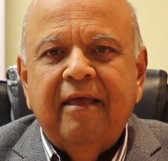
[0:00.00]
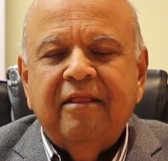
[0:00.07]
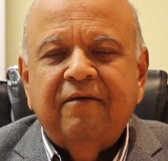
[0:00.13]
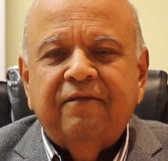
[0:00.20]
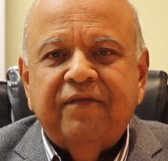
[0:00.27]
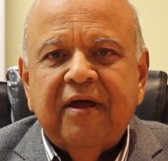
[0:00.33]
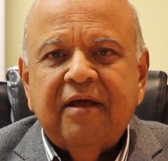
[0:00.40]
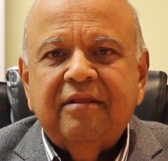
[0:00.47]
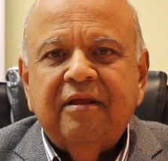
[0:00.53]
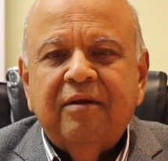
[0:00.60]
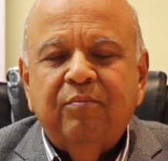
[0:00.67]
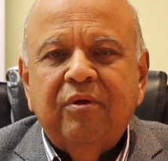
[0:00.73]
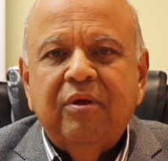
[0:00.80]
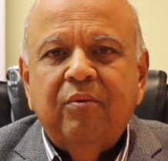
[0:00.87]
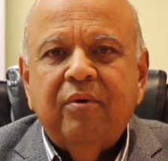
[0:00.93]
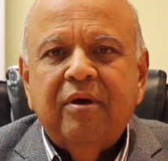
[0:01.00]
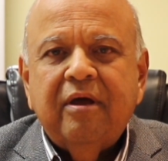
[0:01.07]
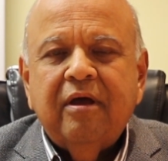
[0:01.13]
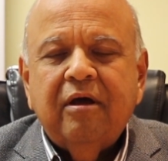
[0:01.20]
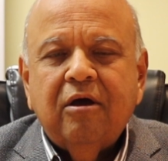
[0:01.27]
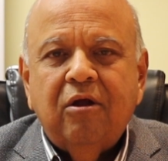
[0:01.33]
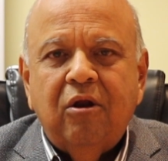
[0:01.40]
The fact that we
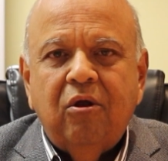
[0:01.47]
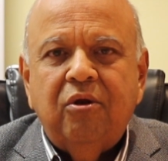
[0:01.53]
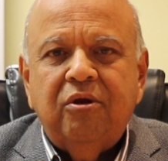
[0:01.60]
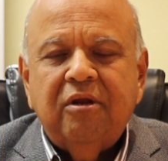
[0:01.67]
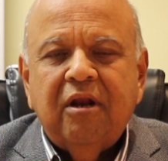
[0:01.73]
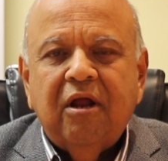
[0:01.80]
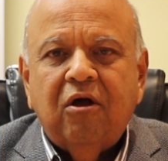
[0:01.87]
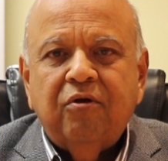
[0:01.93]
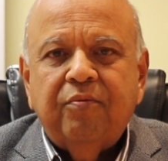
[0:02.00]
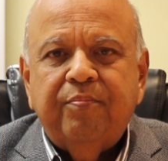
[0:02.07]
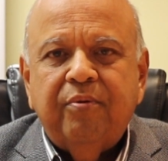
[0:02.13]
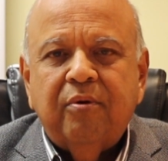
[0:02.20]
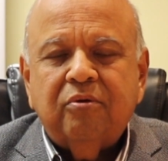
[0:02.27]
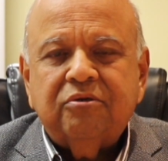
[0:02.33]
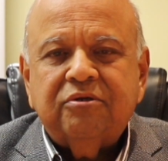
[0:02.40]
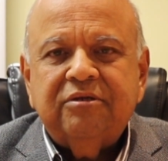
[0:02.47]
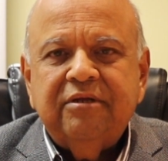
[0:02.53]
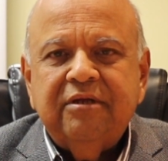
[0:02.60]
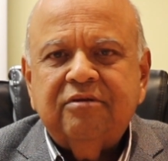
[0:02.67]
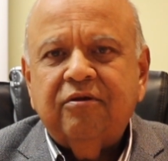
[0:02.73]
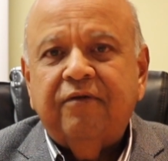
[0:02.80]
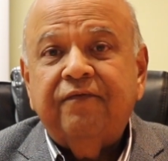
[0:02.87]
were a colonial outpost
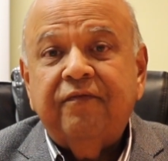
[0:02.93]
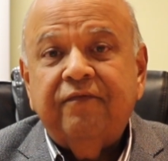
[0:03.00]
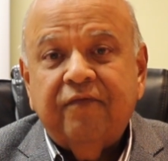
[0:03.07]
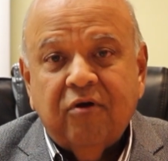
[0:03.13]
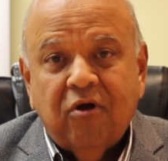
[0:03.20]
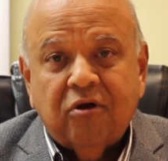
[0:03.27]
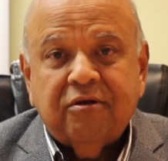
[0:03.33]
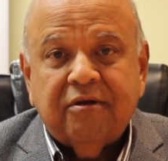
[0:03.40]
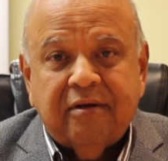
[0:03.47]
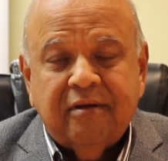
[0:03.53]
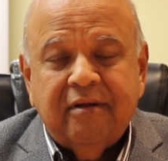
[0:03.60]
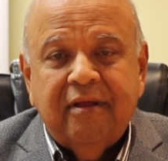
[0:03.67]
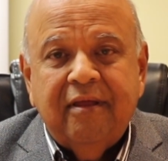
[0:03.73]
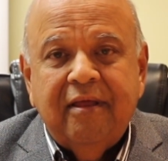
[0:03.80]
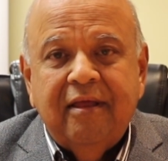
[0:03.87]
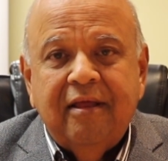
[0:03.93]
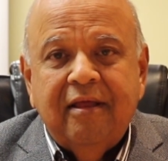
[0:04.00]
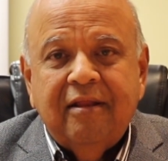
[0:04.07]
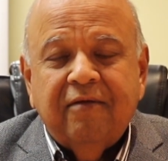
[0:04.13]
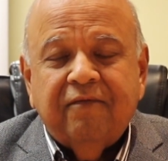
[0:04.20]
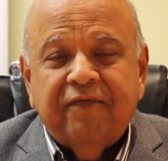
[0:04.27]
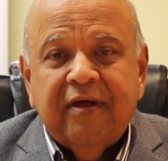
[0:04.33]
is often forgotten.
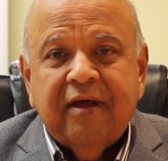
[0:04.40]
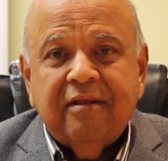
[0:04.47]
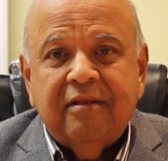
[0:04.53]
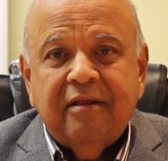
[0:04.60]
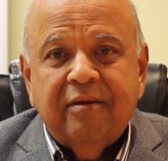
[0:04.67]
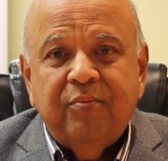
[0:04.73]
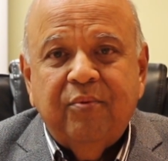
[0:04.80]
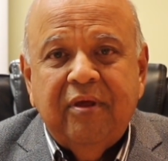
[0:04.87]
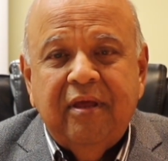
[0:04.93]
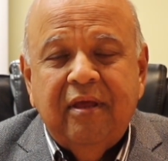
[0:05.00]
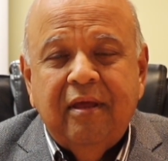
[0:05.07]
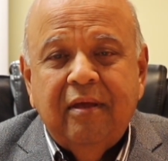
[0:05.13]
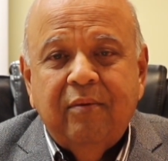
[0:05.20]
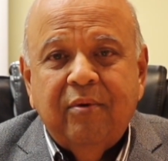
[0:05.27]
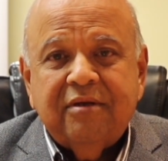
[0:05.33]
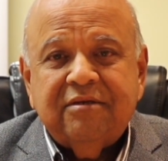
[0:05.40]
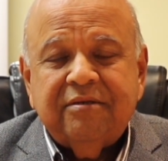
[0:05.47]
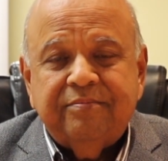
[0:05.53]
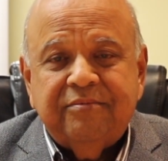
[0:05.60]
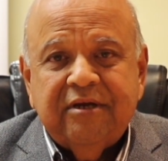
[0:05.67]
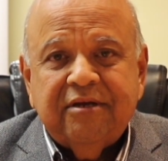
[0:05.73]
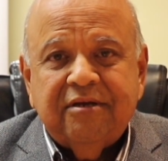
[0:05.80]
The fact that we were
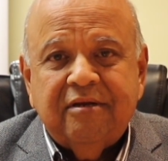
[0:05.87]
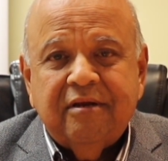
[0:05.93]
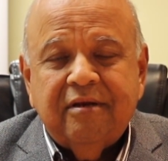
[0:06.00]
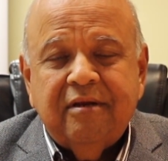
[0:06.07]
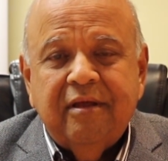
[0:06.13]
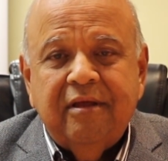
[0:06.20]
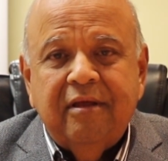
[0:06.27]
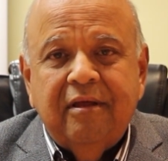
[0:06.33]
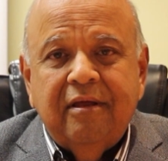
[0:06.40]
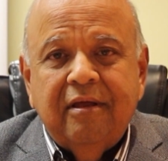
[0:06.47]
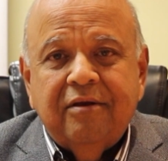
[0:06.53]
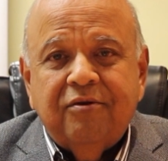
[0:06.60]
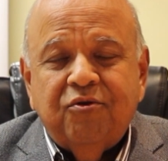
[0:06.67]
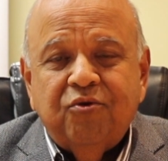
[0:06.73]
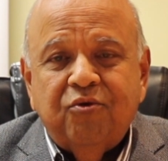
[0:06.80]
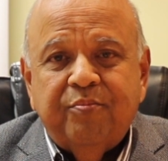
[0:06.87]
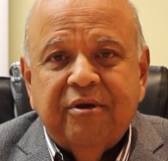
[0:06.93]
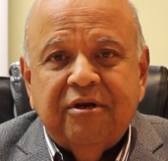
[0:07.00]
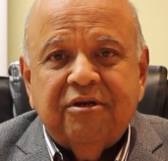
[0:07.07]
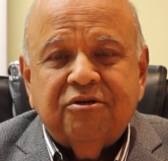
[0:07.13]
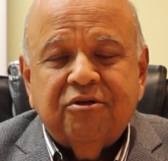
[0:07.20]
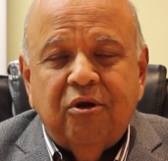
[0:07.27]
subjected to
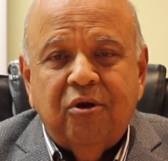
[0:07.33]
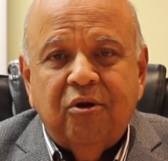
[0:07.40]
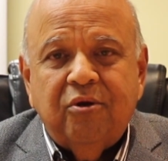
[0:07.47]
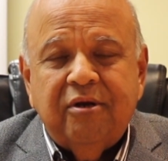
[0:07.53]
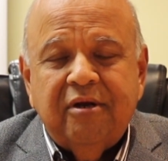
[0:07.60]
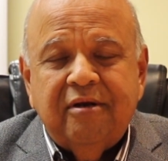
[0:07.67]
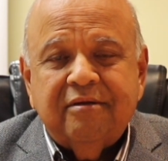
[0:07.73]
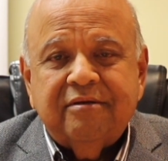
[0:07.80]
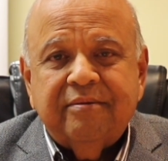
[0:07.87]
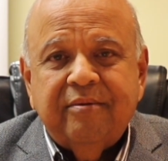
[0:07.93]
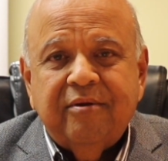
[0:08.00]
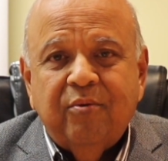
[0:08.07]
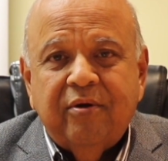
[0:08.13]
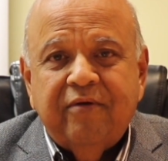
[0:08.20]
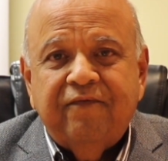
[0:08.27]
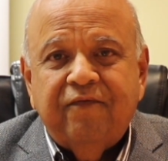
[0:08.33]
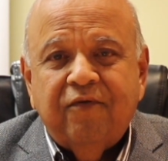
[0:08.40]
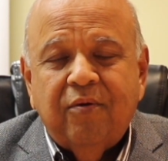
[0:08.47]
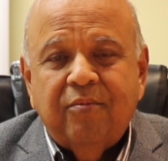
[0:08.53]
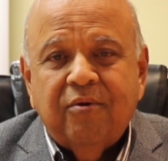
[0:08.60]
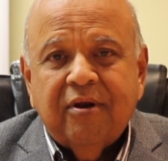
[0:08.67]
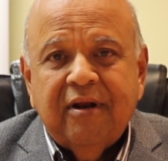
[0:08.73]
British colonialism in one
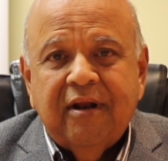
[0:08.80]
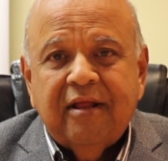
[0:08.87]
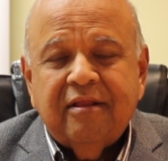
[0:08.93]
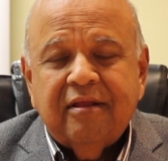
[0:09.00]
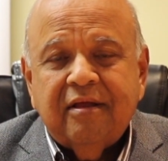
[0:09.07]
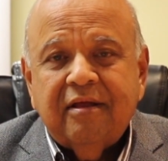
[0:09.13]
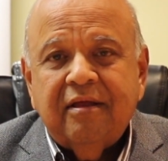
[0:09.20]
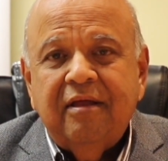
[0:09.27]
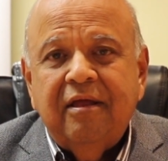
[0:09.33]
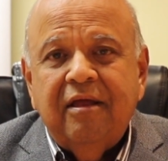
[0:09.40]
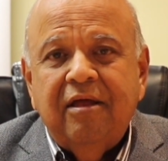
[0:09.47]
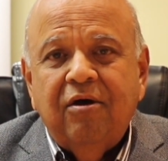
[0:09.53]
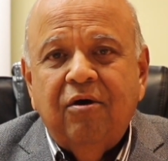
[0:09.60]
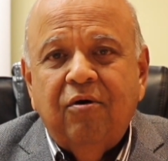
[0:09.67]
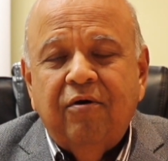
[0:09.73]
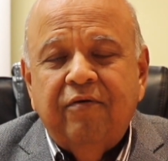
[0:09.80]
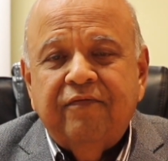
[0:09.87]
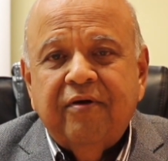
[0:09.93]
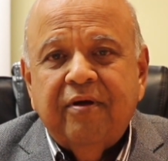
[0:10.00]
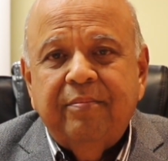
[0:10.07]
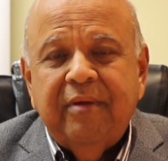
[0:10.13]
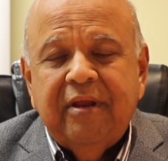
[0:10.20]
form or another
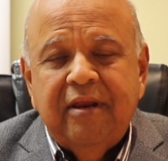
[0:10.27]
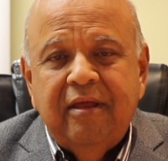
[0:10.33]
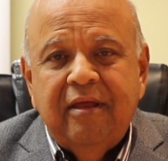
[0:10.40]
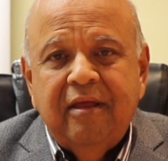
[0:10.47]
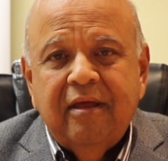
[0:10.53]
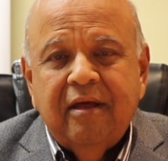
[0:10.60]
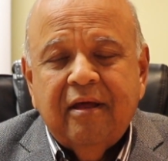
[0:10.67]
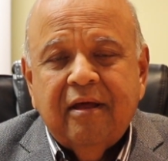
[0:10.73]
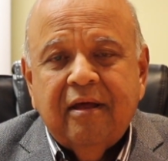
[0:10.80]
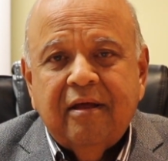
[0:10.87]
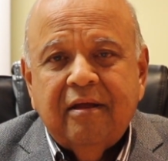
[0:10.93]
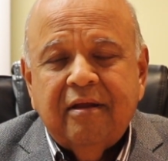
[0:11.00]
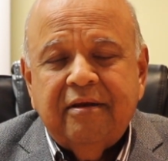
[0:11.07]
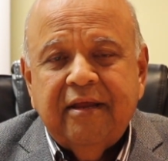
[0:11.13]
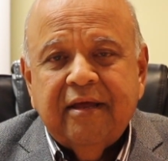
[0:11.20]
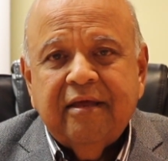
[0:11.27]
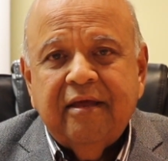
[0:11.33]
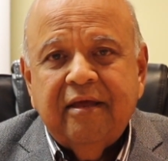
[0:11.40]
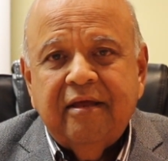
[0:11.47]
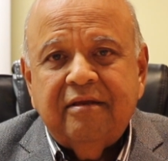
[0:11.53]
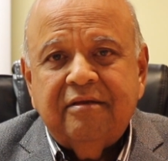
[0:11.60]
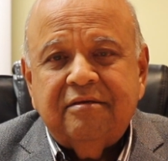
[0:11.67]
over many
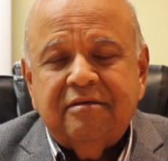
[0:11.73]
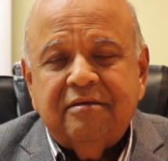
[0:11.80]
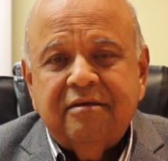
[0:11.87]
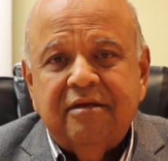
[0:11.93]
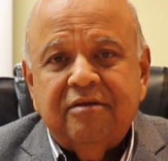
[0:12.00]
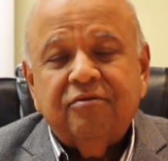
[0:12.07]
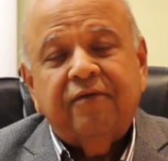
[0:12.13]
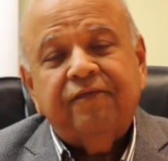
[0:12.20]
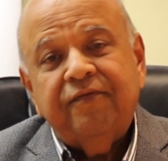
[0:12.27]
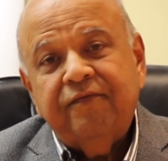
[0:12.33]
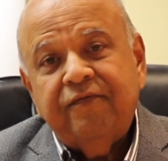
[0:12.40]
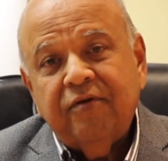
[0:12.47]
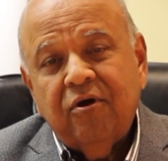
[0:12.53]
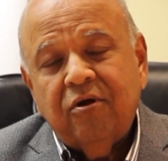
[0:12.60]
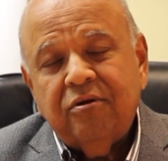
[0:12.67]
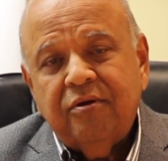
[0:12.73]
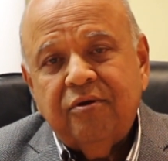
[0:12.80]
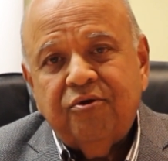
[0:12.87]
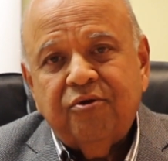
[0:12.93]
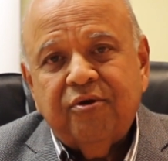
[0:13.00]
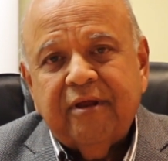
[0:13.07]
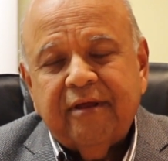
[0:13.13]
decades is often
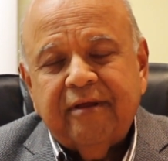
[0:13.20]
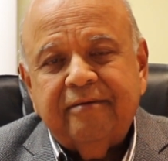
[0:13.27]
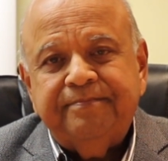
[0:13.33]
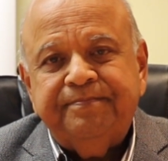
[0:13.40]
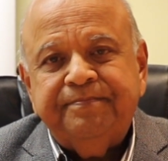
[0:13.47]
forgotten today.